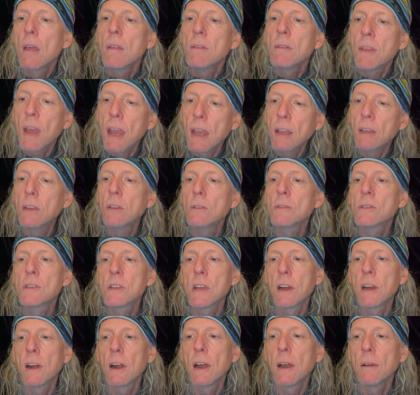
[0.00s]
Thank you,
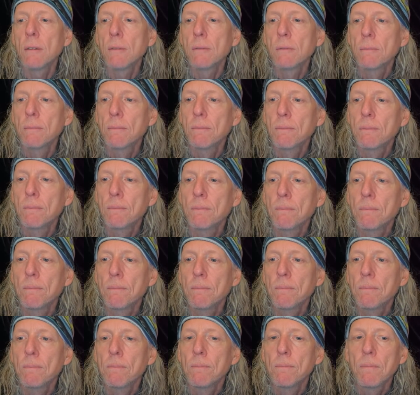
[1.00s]
Sarah.
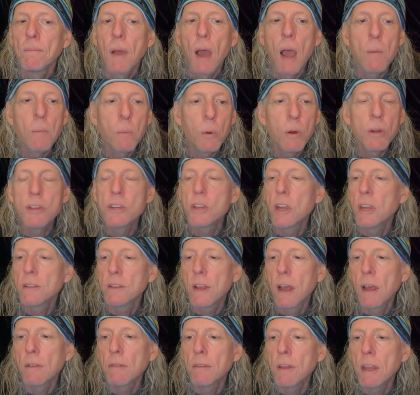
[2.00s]
I
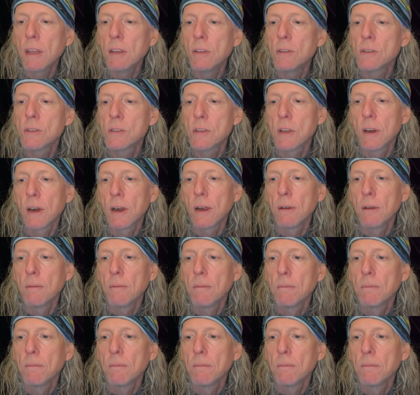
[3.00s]
appreciate that. Thank you, Sarah.